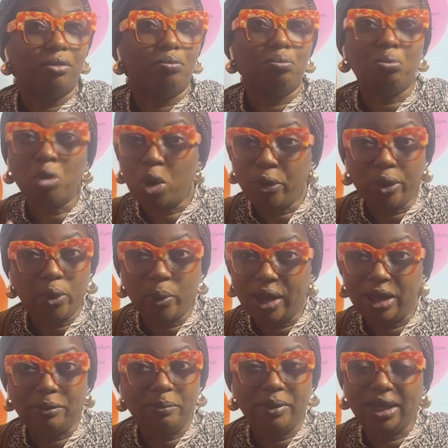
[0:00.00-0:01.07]
moral
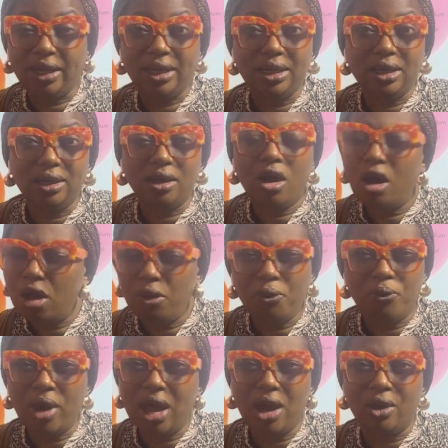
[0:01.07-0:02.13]
well-being, all
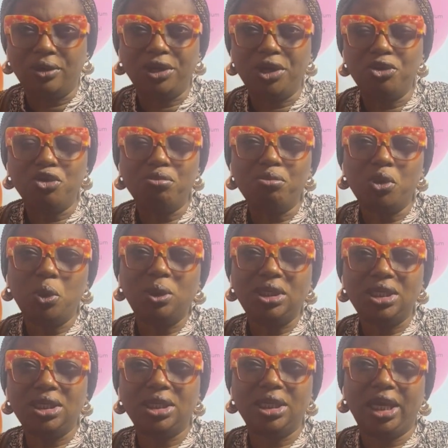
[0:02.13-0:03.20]
round,
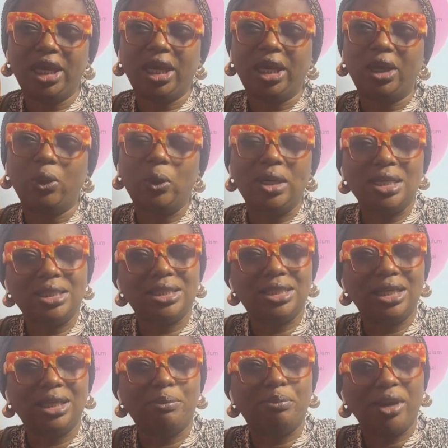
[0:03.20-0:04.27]
molding a
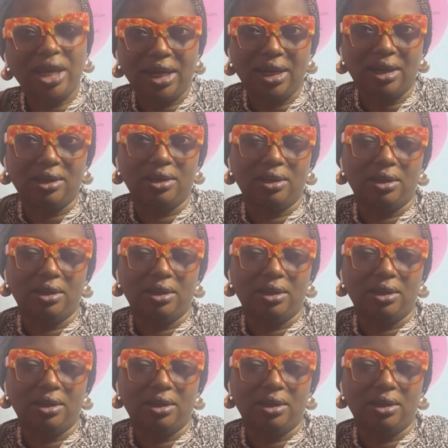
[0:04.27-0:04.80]
holistic being.